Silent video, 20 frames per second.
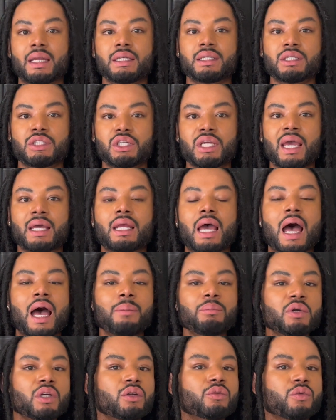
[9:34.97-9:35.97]
is yet,
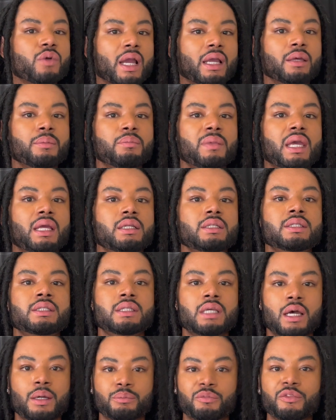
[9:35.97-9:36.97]
I'm going to recommend
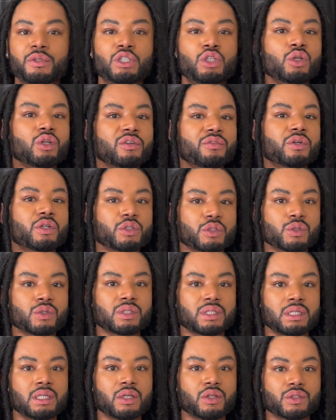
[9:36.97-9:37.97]
some universal
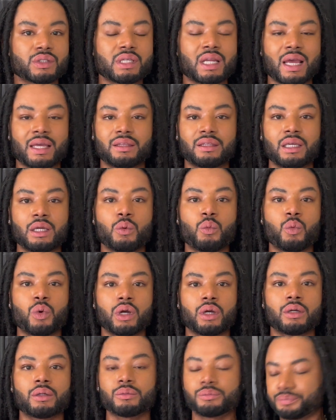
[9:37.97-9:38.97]
sneakers that I think
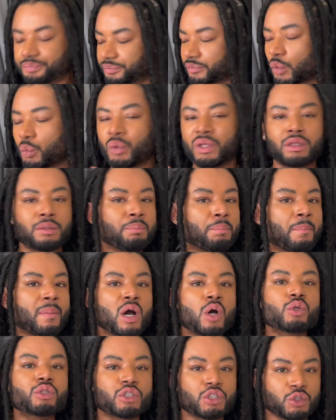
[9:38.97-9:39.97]
work with
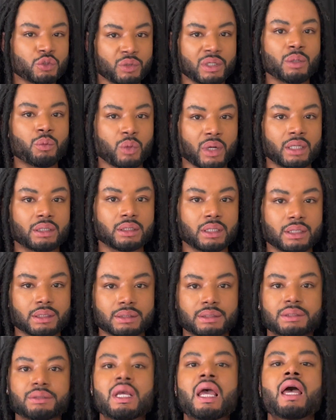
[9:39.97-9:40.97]
most streetwear
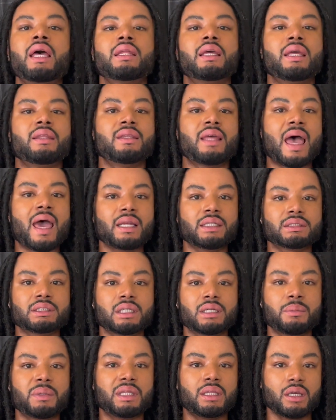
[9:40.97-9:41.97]
looks. And that is going
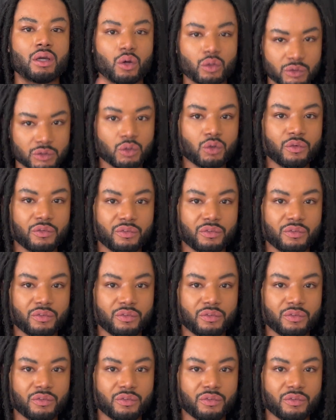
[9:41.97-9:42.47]
to be the old school